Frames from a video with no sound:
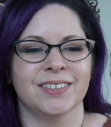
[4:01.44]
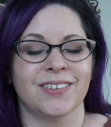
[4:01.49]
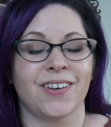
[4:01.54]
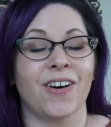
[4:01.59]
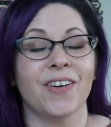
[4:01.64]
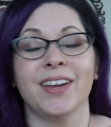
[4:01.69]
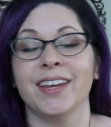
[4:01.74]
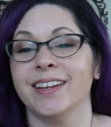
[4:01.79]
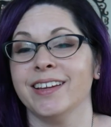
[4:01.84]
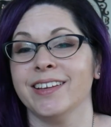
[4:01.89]

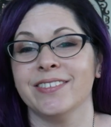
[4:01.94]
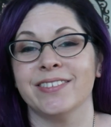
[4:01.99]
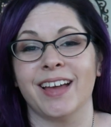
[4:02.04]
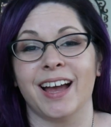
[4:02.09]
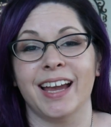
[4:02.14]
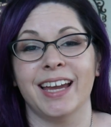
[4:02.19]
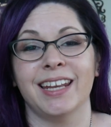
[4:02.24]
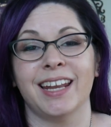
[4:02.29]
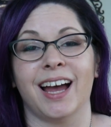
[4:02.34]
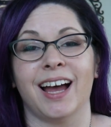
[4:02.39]
All kidding
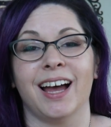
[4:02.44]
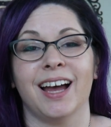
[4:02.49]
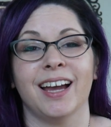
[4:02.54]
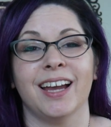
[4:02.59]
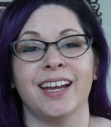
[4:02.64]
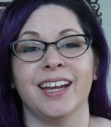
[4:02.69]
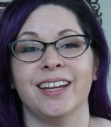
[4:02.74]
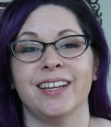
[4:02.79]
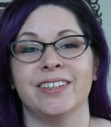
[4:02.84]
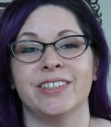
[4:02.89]
aside,
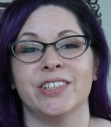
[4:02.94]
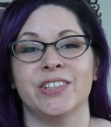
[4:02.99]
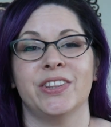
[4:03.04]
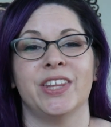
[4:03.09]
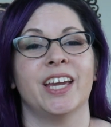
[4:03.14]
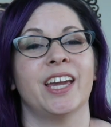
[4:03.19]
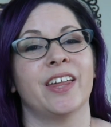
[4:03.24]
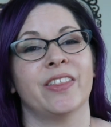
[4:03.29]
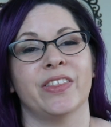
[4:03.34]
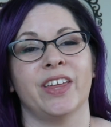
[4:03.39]
I did
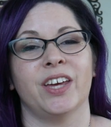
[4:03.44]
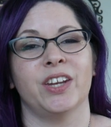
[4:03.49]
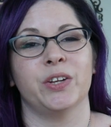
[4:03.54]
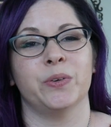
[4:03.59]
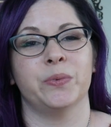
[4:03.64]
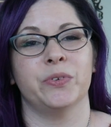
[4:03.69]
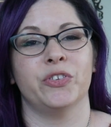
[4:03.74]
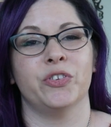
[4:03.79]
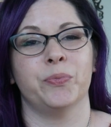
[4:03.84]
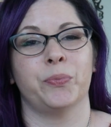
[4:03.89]
think that
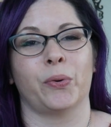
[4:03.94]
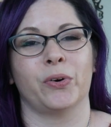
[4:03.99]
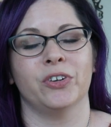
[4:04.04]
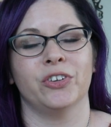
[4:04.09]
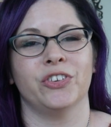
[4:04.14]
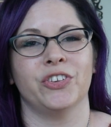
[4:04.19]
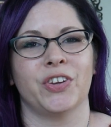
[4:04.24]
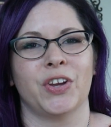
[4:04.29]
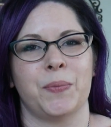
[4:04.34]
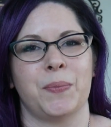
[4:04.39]
it was
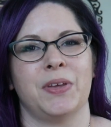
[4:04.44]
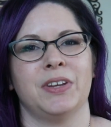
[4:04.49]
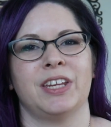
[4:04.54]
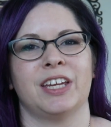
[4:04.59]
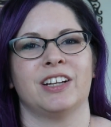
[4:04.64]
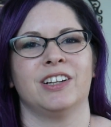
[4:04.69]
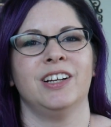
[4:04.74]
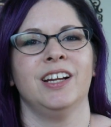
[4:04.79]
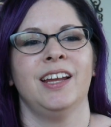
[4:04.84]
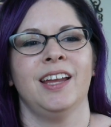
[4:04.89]
important to come on
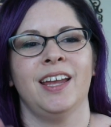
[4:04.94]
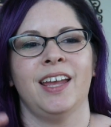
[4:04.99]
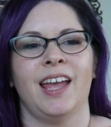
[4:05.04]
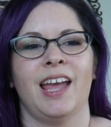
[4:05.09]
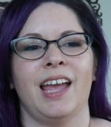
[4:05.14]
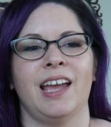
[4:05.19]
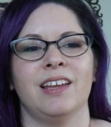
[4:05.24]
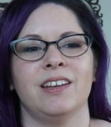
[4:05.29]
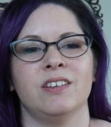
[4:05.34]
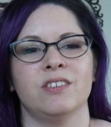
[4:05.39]
here
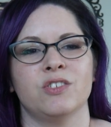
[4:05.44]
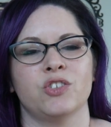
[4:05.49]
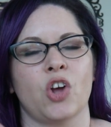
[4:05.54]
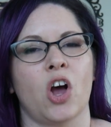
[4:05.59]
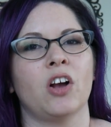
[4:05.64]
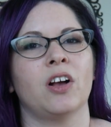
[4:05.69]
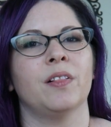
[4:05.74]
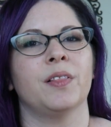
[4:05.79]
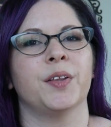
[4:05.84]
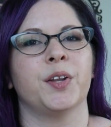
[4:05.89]
and
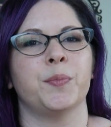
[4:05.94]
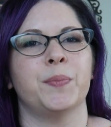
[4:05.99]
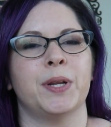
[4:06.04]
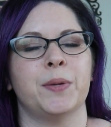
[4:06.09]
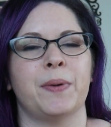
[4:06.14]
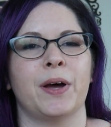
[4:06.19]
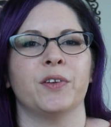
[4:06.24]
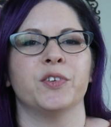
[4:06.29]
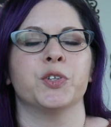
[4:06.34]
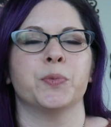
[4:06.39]
talk a little bit
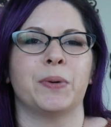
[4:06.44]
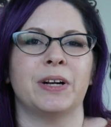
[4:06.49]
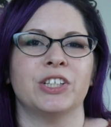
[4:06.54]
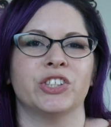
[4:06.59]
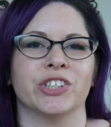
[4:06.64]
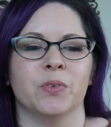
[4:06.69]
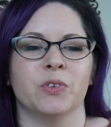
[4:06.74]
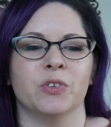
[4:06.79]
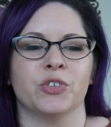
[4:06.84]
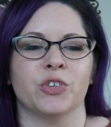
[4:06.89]
about
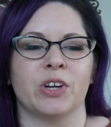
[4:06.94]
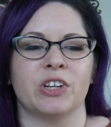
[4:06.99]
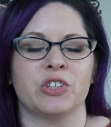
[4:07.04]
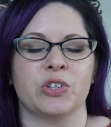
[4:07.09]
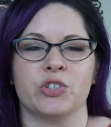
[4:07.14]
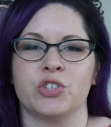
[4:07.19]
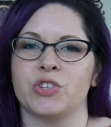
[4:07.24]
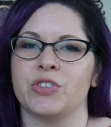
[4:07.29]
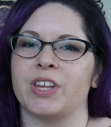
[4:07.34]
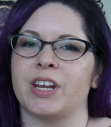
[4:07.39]
depression. So I
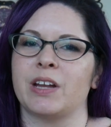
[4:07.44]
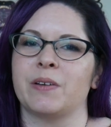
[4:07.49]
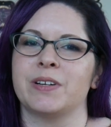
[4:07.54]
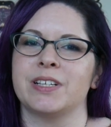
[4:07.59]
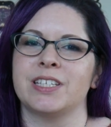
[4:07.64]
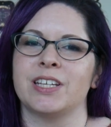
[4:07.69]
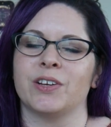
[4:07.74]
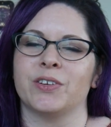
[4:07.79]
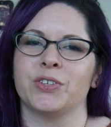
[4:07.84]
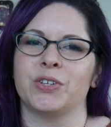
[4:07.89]
told you that I
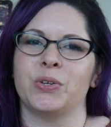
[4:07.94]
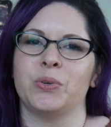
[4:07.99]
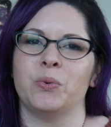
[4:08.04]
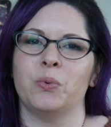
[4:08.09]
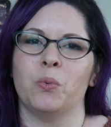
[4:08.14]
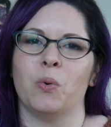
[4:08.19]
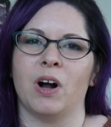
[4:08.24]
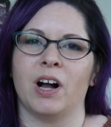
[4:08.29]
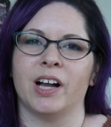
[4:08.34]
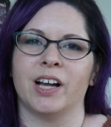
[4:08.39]
would tell you
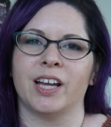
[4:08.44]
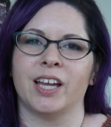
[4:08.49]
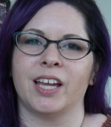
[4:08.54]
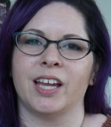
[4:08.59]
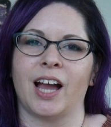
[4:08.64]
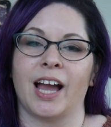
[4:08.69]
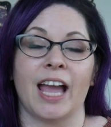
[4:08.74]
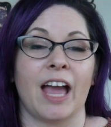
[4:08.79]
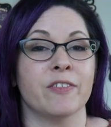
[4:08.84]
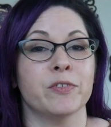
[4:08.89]

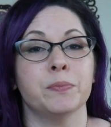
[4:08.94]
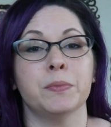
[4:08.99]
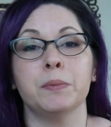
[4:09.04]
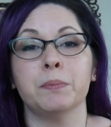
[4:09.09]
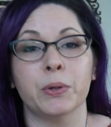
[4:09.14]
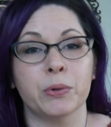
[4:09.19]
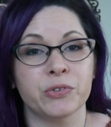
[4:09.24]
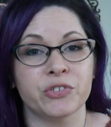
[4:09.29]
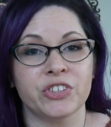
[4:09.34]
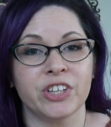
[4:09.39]
why I haven't been
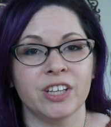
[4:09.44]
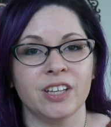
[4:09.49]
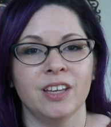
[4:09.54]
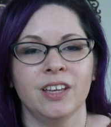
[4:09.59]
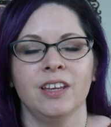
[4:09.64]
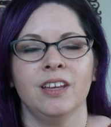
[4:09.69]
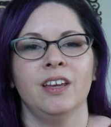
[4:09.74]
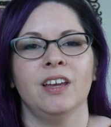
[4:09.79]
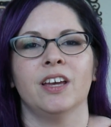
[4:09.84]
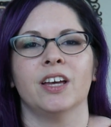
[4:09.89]
posting
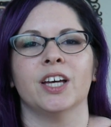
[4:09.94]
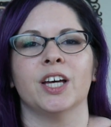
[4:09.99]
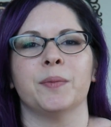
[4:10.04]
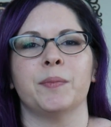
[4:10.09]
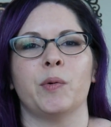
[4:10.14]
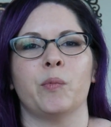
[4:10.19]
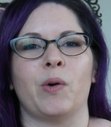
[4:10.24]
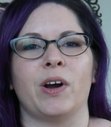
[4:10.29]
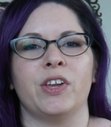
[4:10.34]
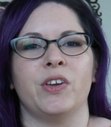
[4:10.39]

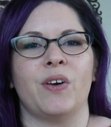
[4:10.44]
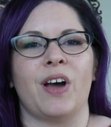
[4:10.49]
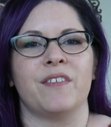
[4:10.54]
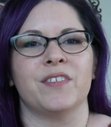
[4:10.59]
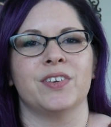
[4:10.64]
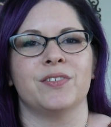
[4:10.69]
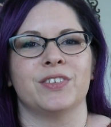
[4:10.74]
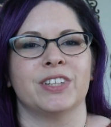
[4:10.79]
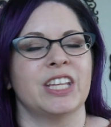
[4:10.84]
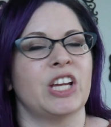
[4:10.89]
and why you
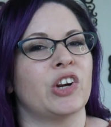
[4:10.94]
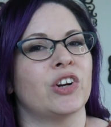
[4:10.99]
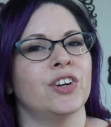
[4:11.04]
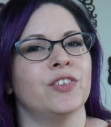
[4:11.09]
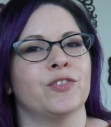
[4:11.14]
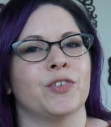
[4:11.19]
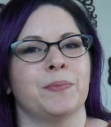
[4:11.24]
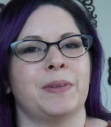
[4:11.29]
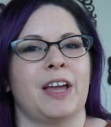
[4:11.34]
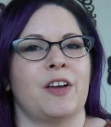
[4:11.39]
haven't really
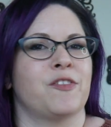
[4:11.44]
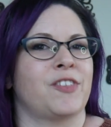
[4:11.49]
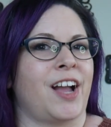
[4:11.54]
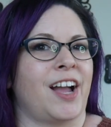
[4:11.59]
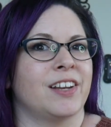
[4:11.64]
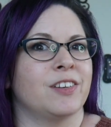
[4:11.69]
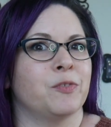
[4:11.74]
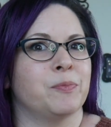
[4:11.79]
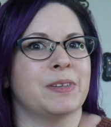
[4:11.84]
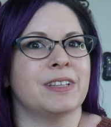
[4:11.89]
heard from me. I've
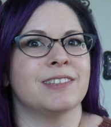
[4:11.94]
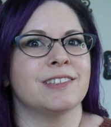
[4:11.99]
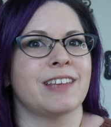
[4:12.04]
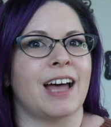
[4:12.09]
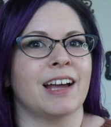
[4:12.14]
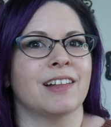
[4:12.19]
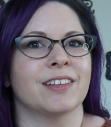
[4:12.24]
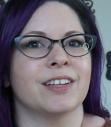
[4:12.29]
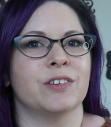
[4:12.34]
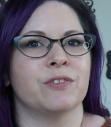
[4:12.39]
kind of been
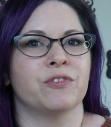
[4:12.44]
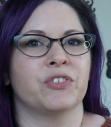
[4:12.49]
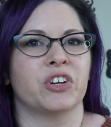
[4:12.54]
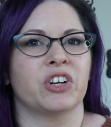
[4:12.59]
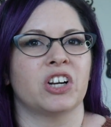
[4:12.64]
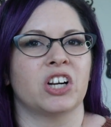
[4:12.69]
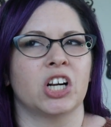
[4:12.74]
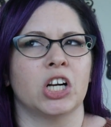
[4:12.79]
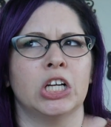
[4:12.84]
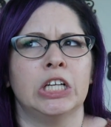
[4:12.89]
silent
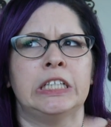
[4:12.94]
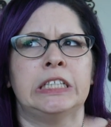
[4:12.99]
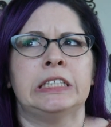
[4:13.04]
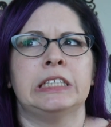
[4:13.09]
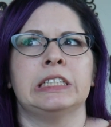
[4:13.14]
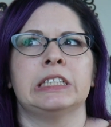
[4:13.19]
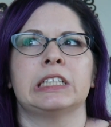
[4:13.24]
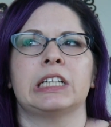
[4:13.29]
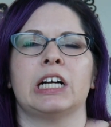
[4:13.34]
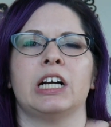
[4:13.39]
for,
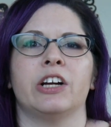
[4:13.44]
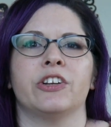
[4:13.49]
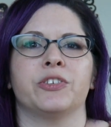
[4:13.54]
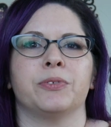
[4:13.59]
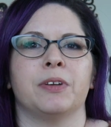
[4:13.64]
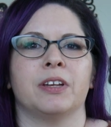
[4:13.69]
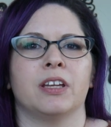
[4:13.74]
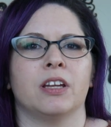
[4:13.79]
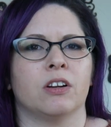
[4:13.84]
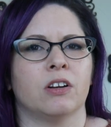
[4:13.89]
gosh,
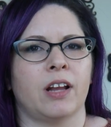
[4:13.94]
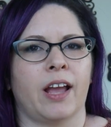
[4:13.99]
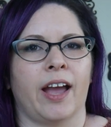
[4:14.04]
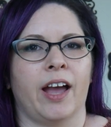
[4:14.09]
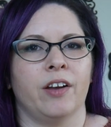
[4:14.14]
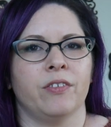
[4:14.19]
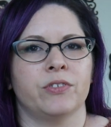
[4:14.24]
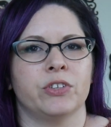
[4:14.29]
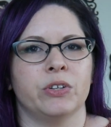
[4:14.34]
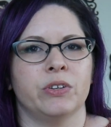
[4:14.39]
a year and a
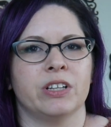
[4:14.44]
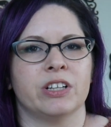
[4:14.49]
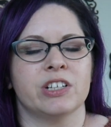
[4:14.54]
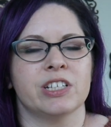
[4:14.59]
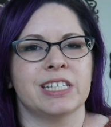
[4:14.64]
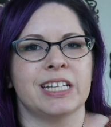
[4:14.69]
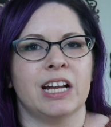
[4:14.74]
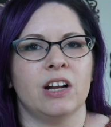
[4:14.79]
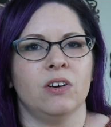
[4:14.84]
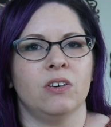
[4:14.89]
half, 2
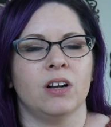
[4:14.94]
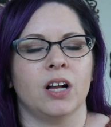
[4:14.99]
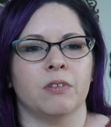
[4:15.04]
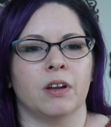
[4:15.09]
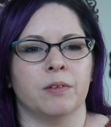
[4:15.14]
years now.